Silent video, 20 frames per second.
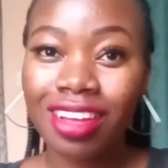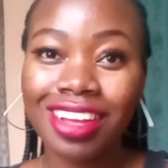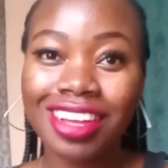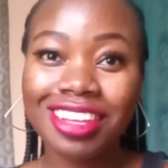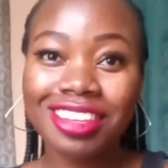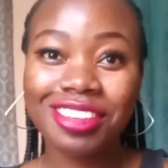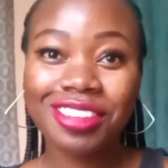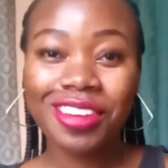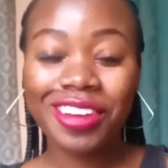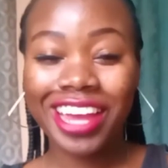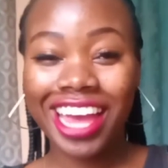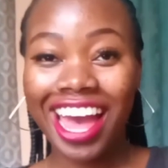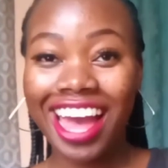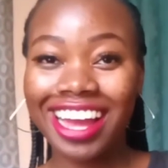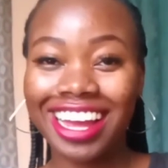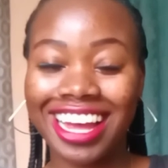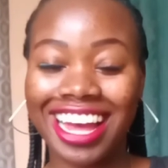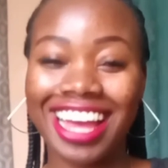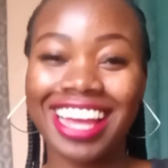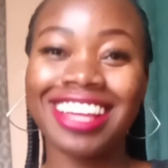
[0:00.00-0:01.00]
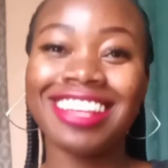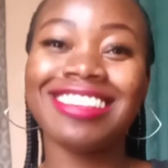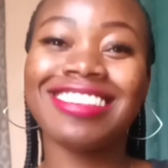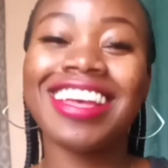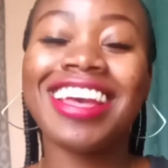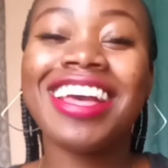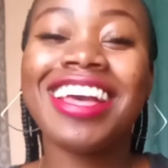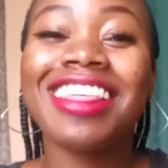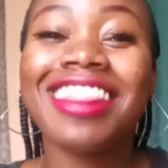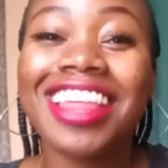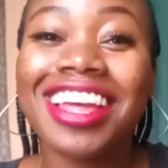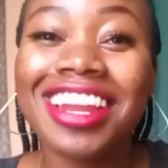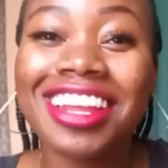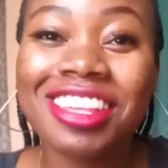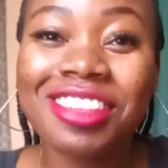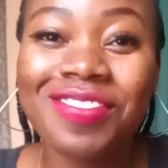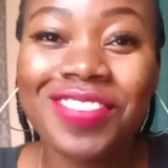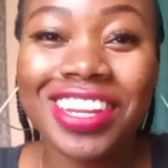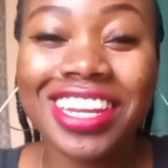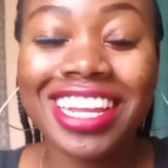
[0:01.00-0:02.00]
So yeah, guys, that has
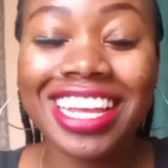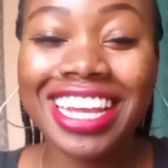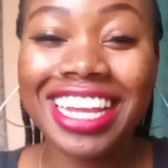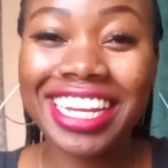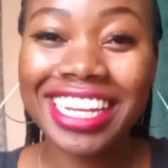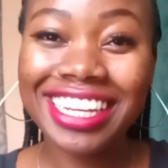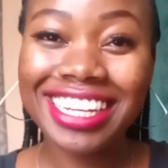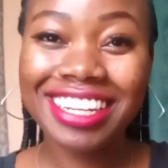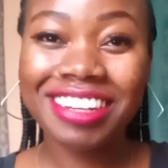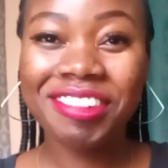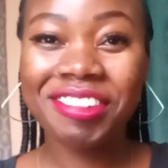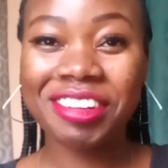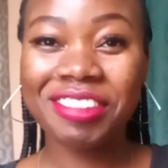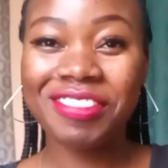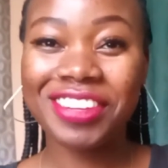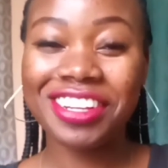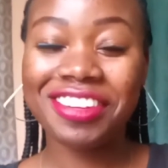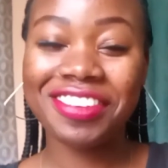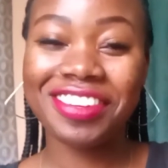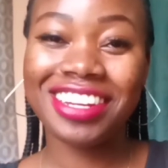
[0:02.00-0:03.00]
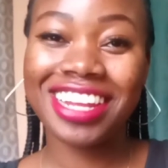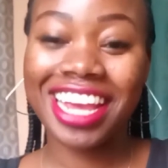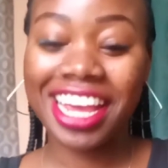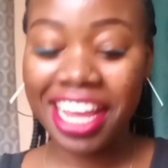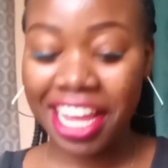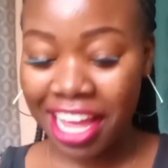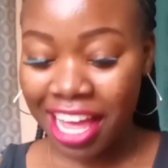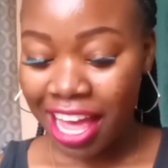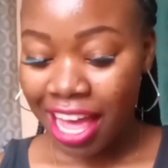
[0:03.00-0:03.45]
been it from me today.